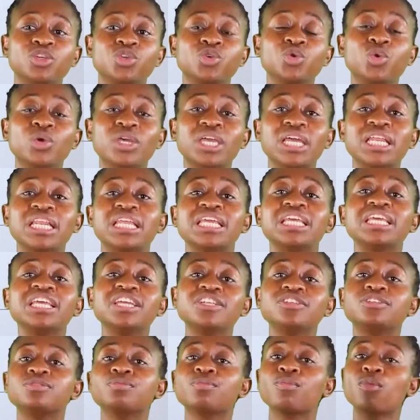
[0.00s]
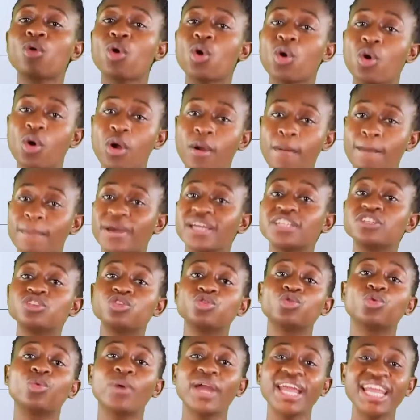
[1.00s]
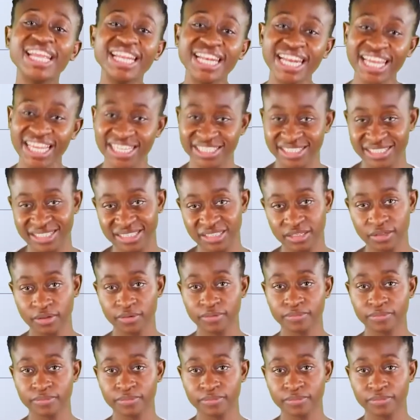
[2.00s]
you can eat more, but you weigh less.